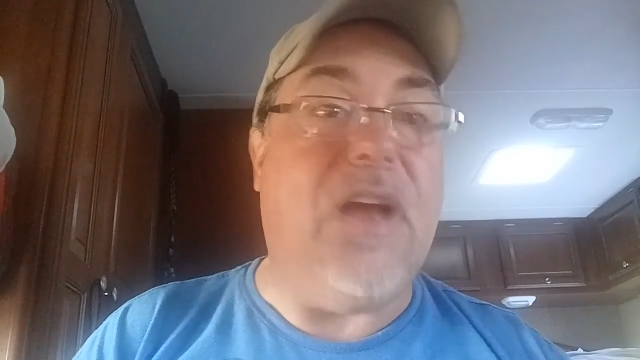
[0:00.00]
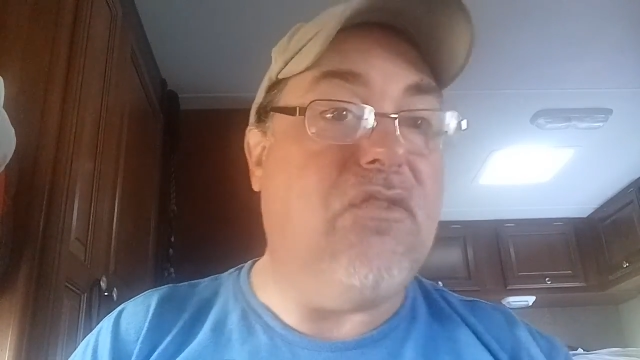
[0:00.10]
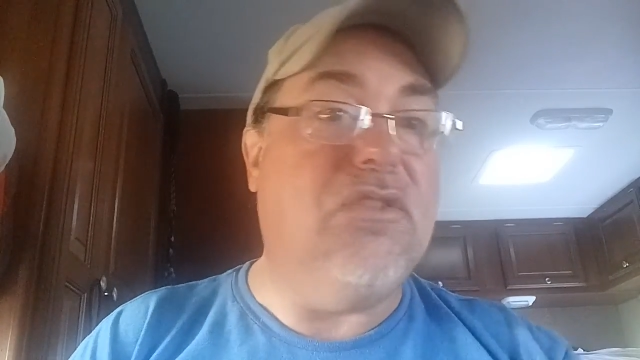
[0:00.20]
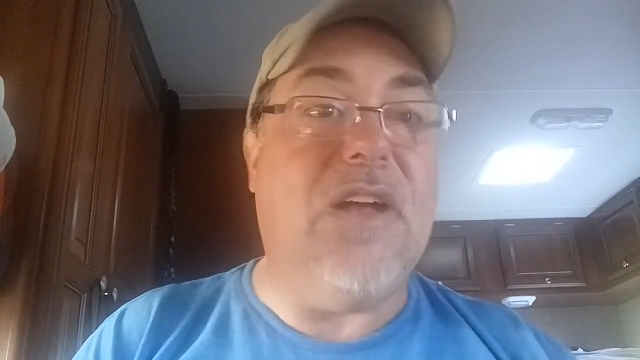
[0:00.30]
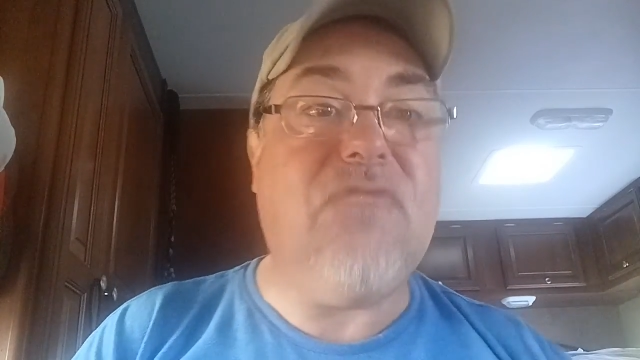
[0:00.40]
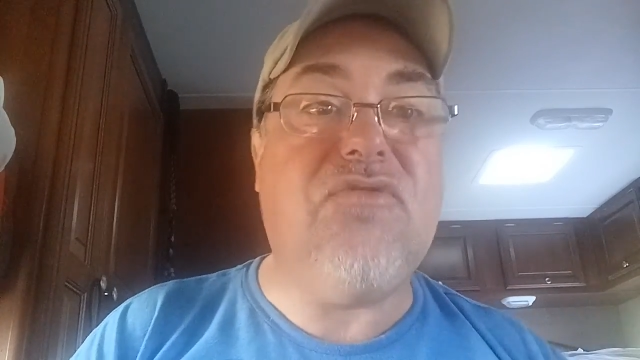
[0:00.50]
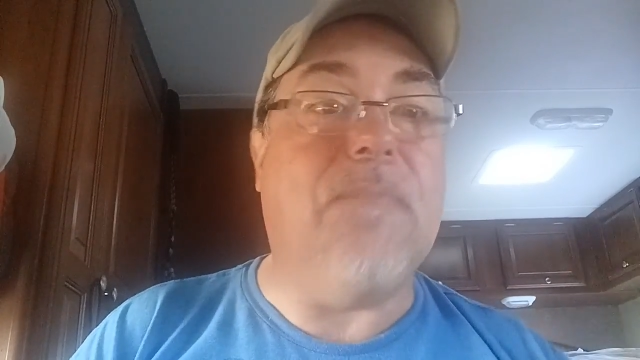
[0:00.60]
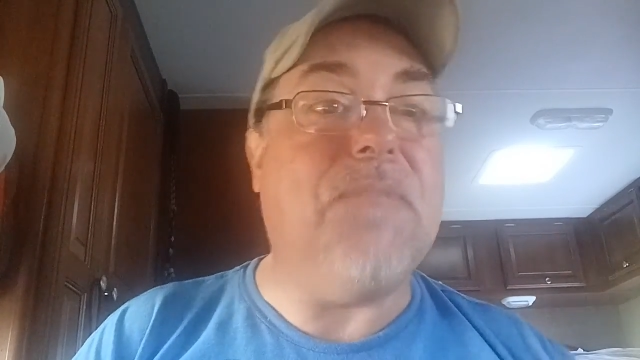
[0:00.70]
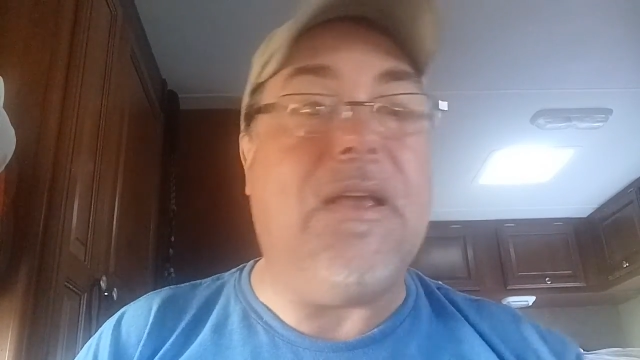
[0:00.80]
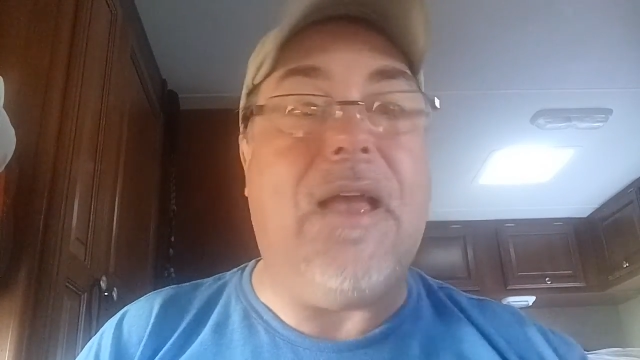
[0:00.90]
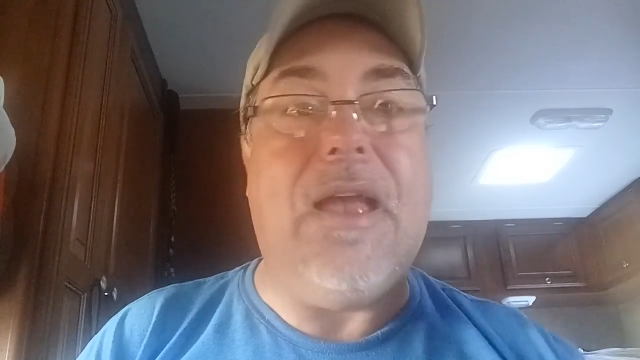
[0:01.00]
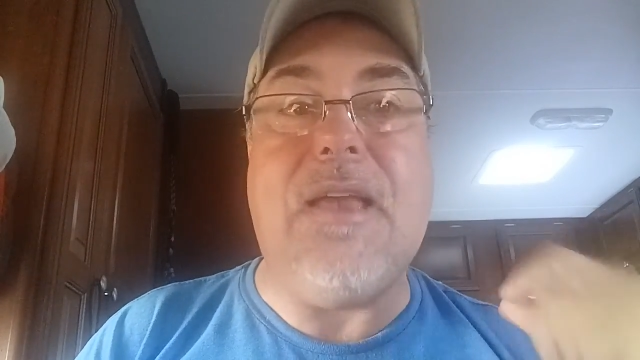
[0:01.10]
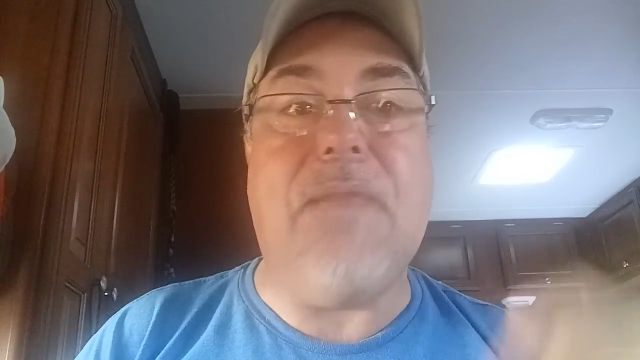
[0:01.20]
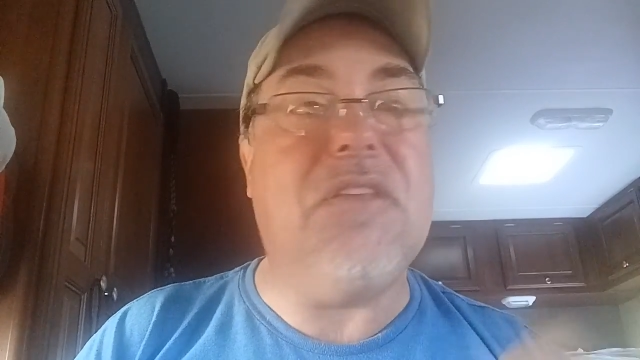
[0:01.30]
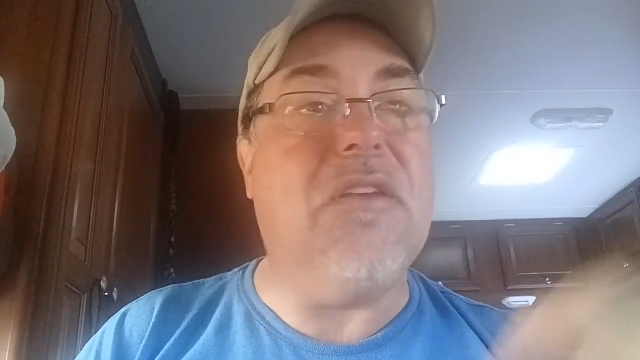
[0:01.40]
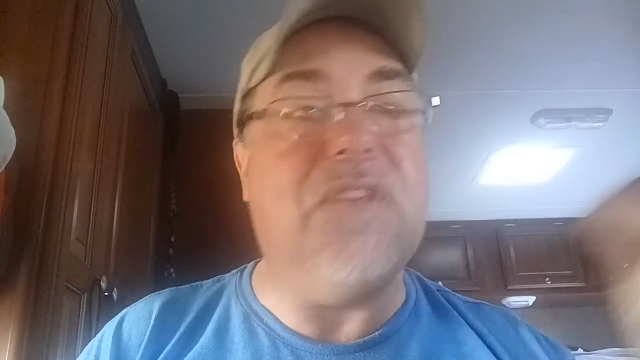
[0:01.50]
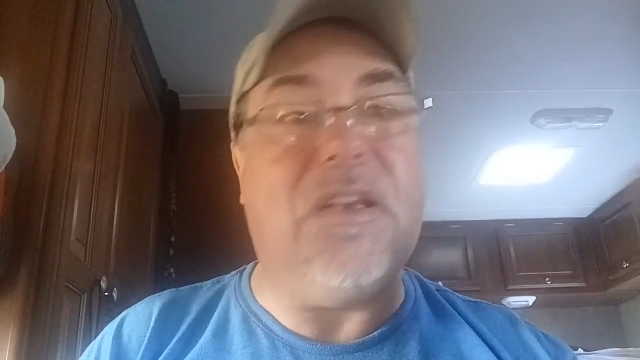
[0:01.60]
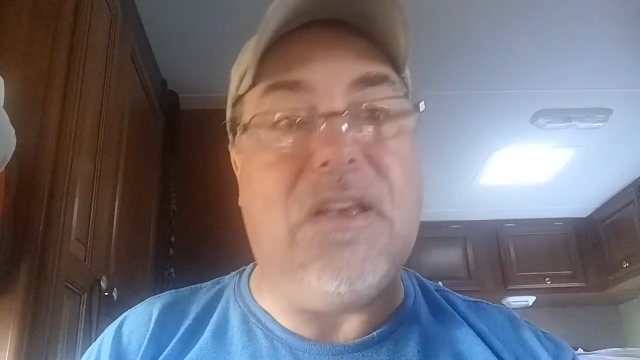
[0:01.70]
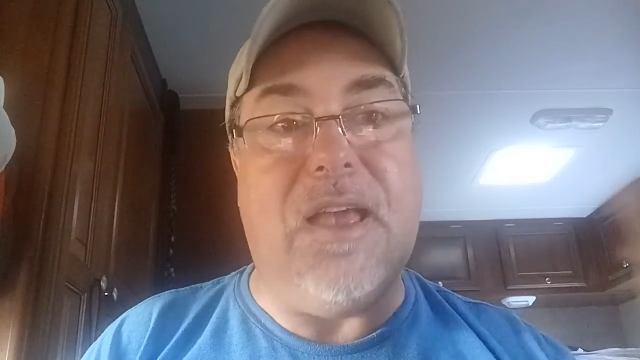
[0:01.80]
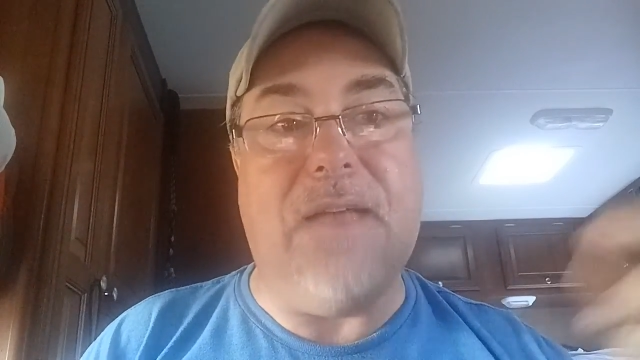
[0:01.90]
I could touch something and get myself
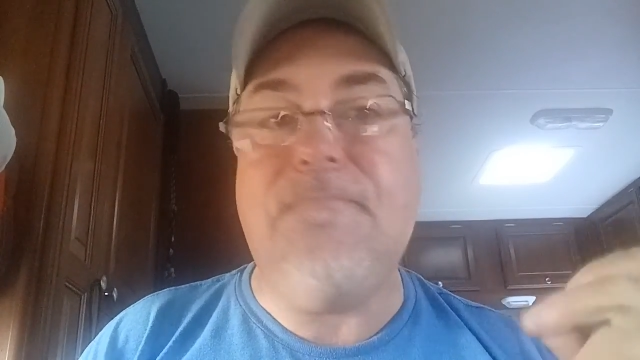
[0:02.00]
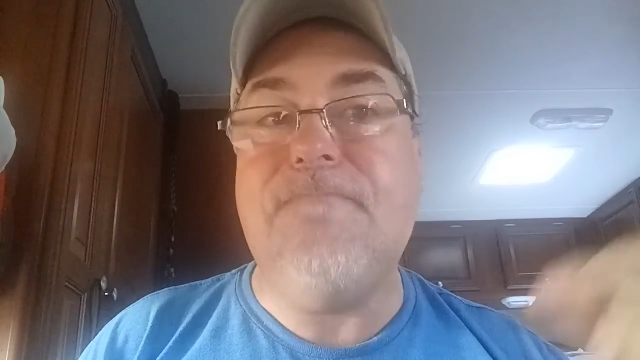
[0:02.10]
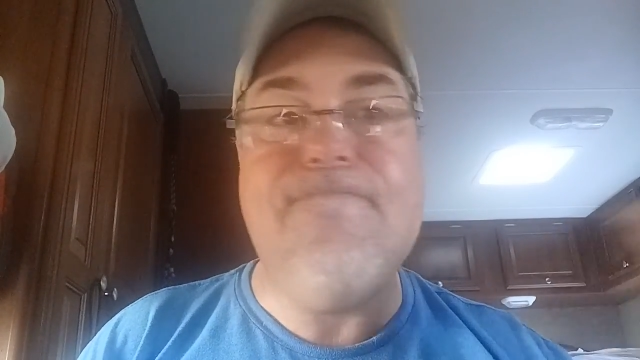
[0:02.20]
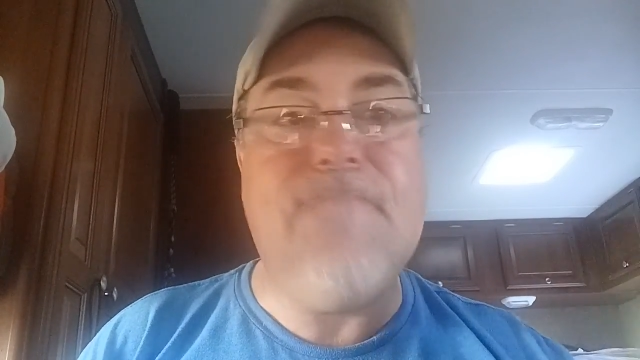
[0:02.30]
sick again